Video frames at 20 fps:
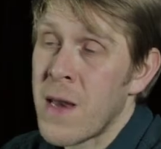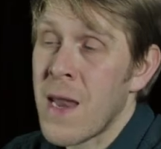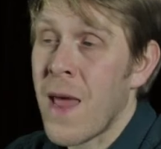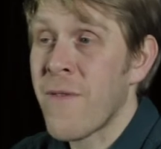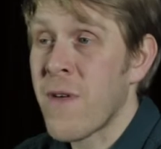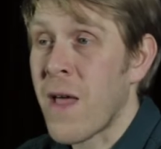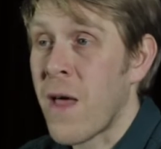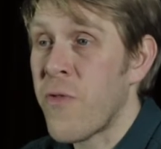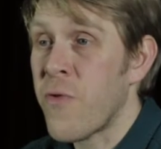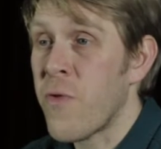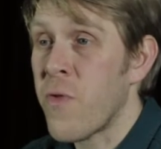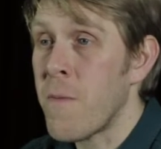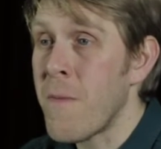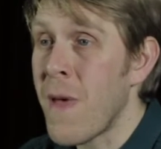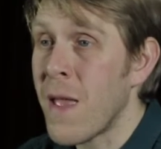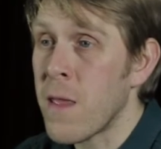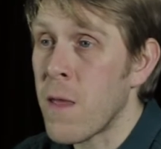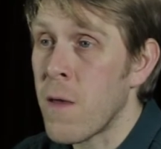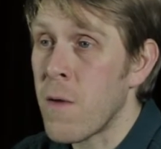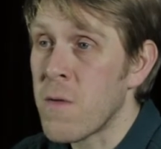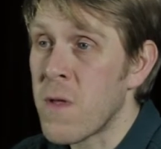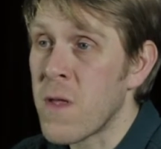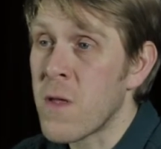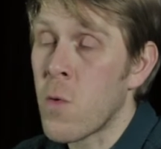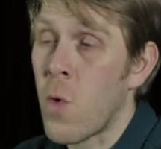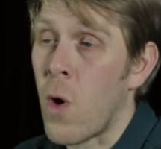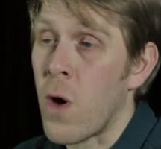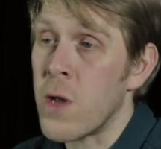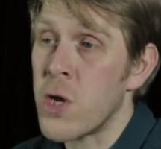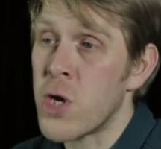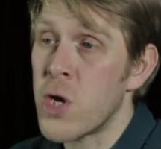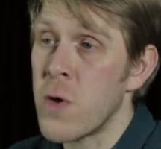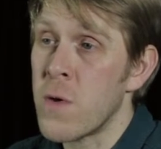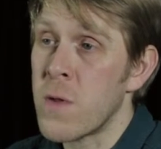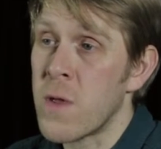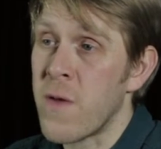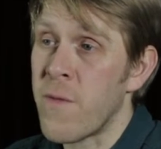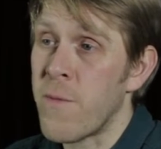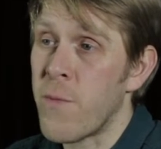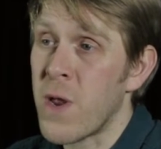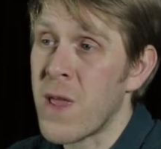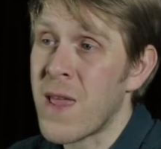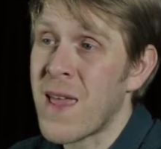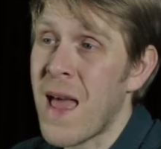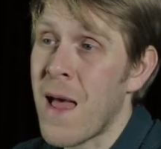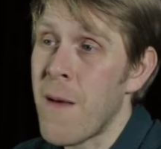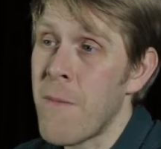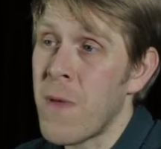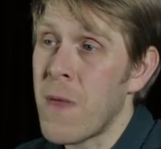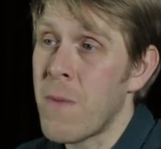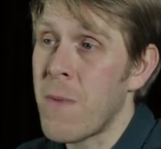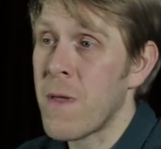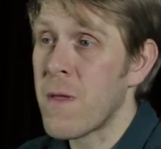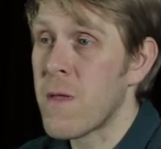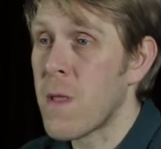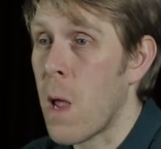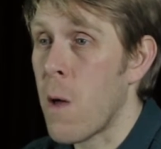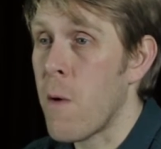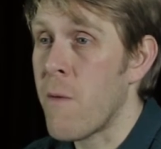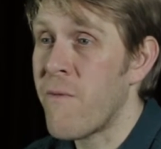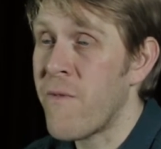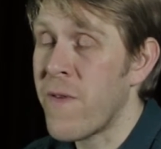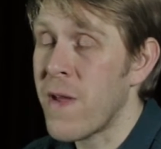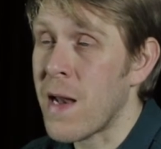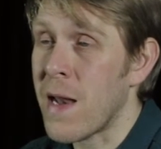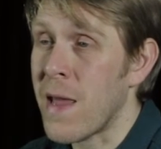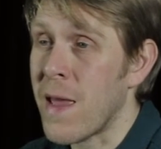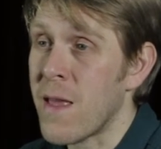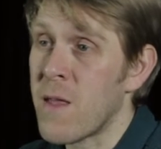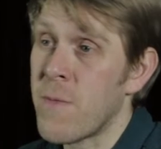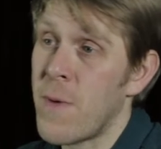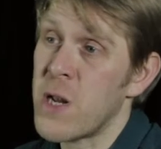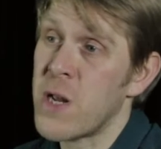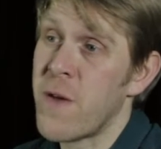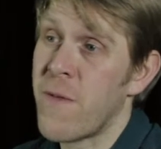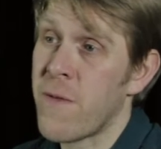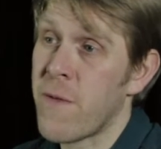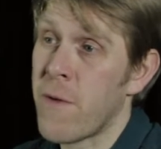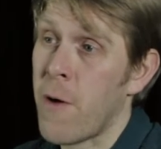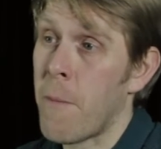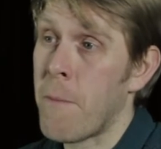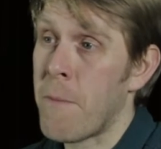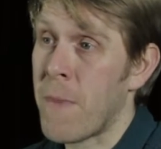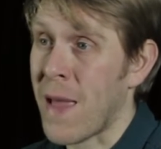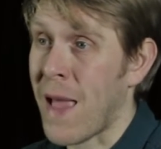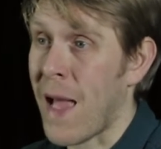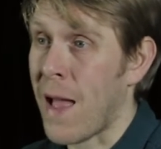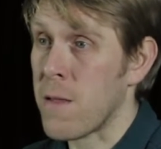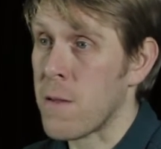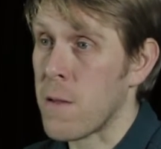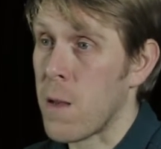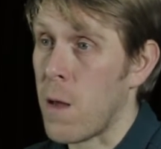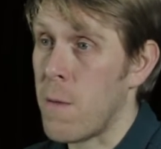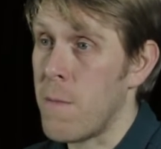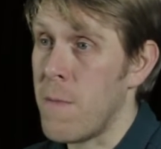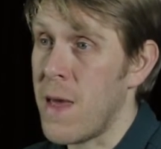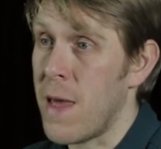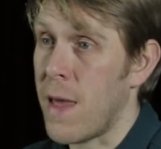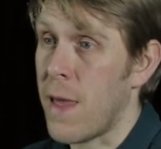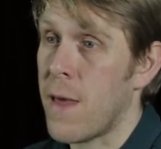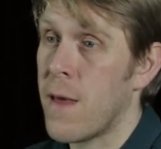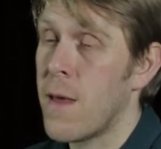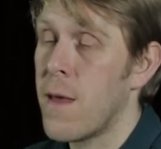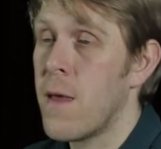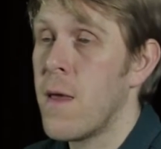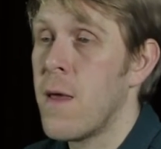and navigate through the menus is quite intuitive, but it can be a bit slow and fiddly, especially if you've got big hands like me.